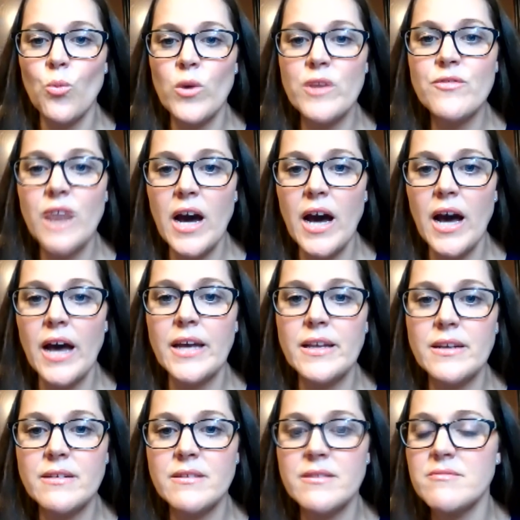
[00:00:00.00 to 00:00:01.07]
We've got
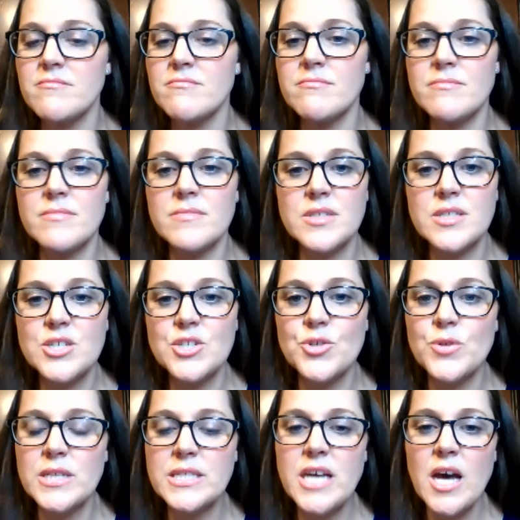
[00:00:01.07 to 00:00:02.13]

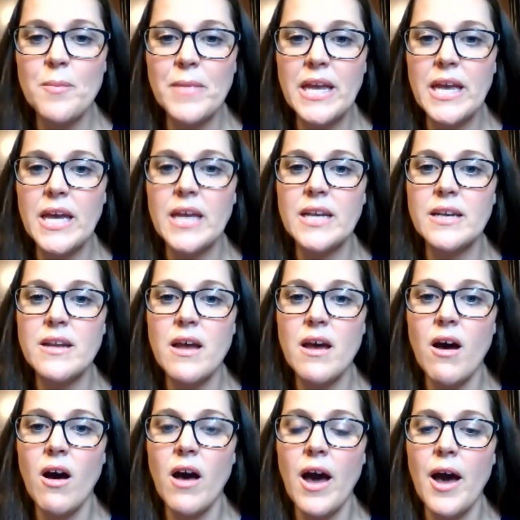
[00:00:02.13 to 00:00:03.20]
students coming in.
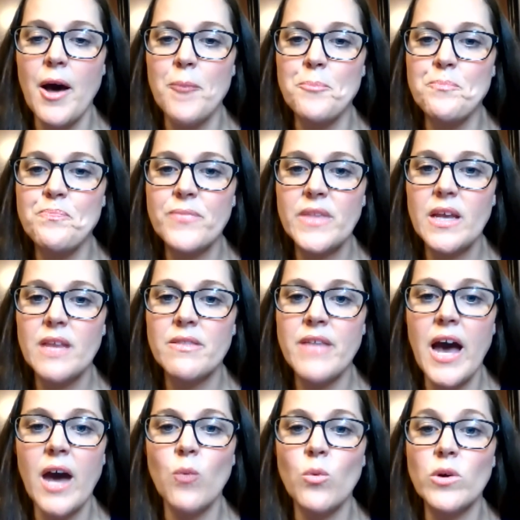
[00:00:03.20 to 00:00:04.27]
Um,
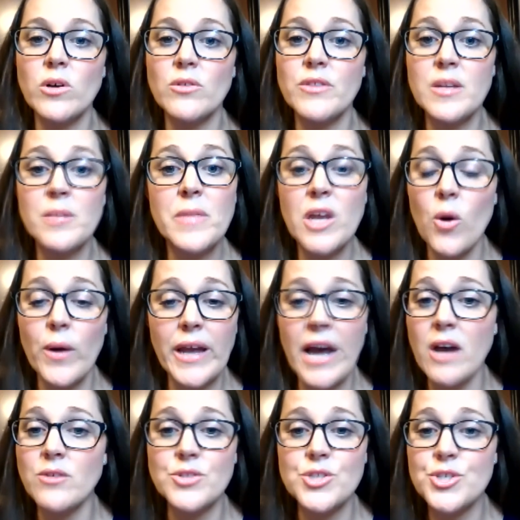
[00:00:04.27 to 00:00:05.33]
that will then be going
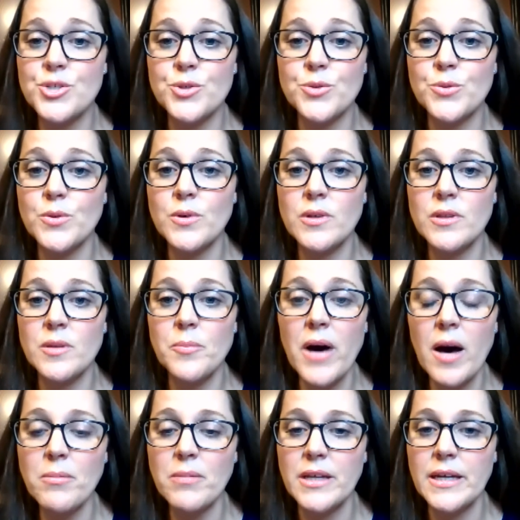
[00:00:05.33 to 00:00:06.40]
out into the
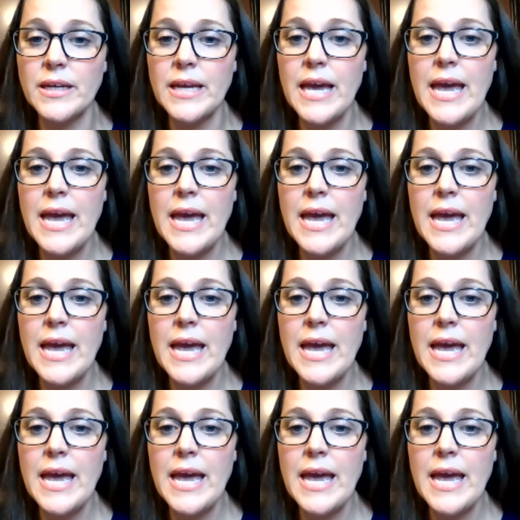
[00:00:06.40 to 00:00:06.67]
public